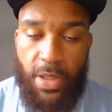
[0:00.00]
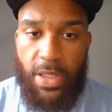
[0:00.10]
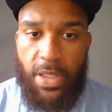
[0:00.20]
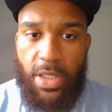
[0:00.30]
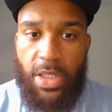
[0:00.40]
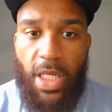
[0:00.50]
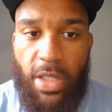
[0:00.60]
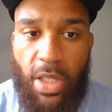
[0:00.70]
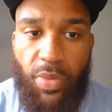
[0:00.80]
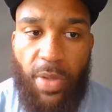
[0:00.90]
This is a channel
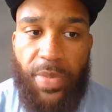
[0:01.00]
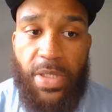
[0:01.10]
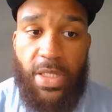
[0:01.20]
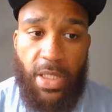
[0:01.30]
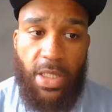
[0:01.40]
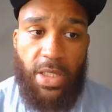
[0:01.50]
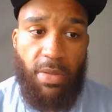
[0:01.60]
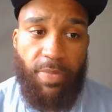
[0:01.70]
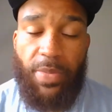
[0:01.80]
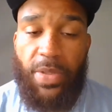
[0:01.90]
that represents a nation
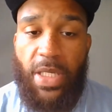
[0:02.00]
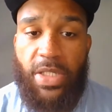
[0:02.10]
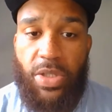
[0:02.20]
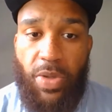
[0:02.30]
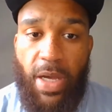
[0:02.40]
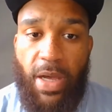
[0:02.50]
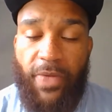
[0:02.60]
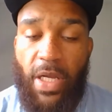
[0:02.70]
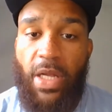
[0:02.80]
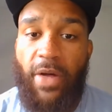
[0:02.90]
of people that strive
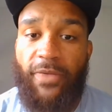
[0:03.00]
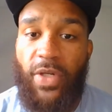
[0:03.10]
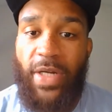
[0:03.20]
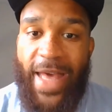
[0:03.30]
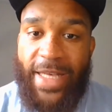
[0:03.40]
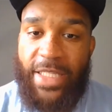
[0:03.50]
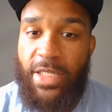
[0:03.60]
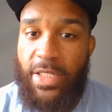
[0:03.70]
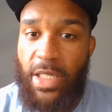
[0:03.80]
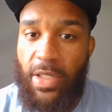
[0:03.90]
for
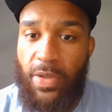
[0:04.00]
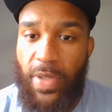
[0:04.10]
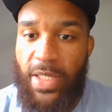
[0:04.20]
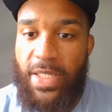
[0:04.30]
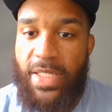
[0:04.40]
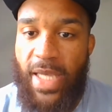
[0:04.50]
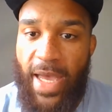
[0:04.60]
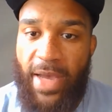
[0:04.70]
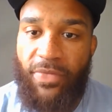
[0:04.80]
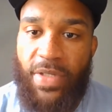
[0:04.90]
excellence and greatness
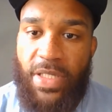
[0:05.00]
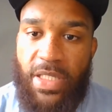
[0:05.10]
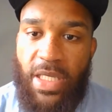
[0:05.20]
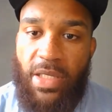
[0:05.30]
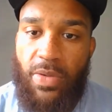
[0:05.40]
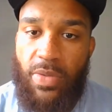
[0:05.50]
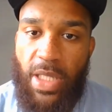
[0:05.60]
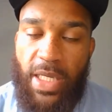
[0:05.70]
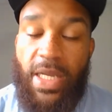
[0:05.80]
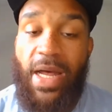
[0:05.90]
every single
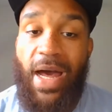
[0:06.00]
day.